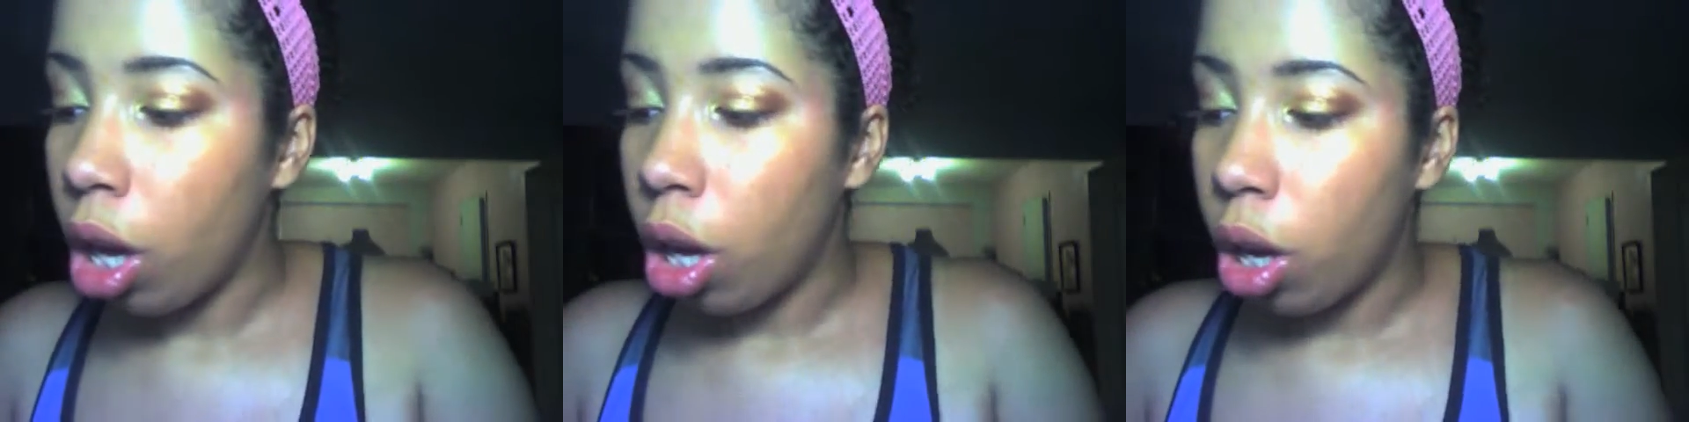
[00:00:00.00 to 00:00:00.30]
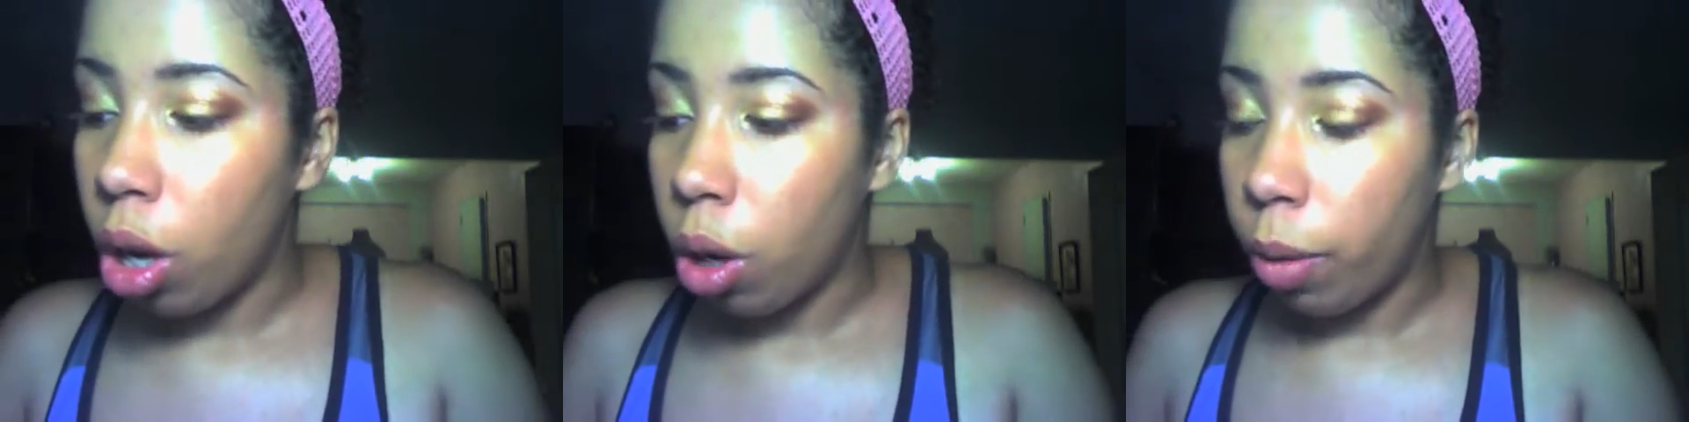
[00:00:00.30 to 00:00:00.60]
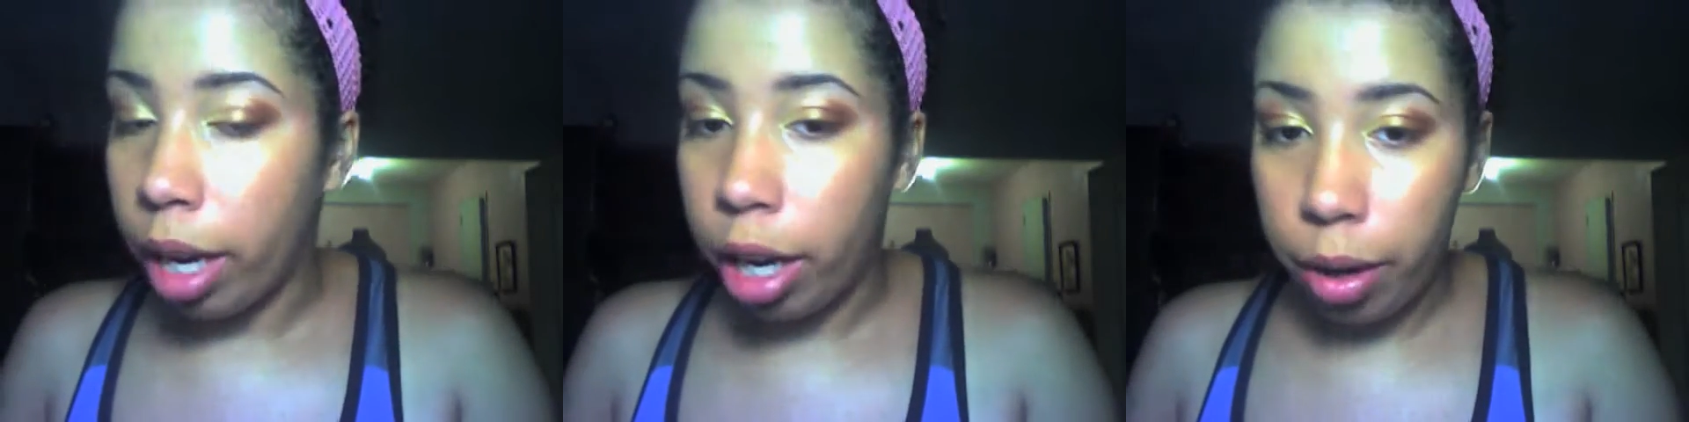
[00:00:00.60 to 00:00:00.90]
to you. What
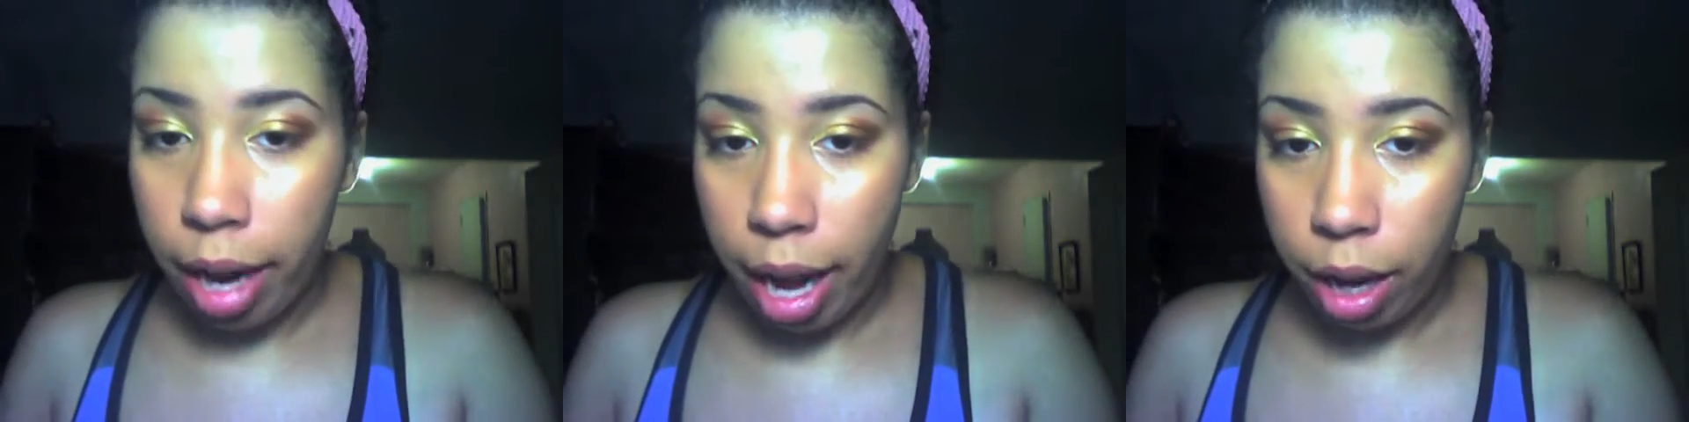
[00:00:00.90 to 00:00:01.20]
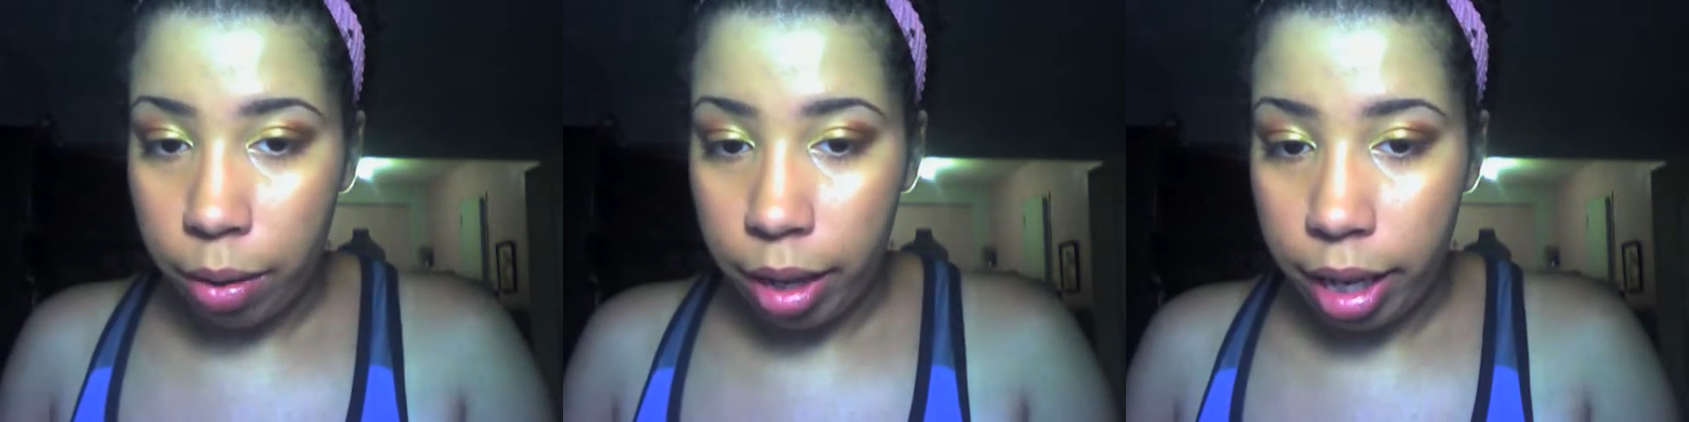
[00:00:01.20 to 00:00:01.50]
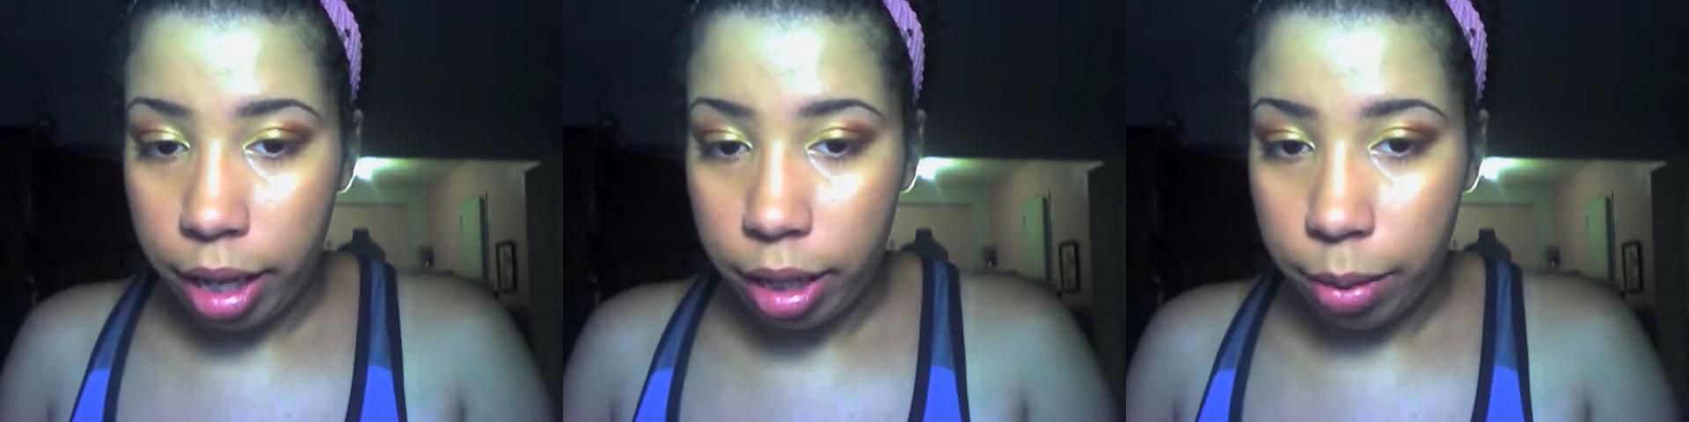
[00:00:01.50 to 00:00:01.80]
we're going to do now
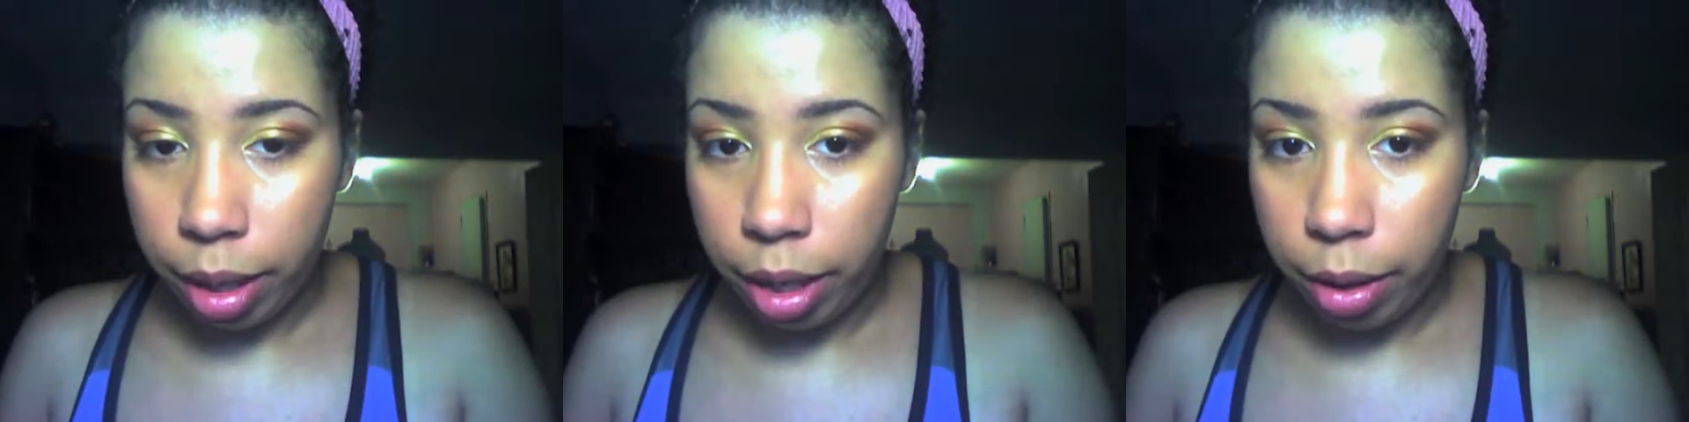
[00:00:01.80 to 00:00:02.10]
is we're going to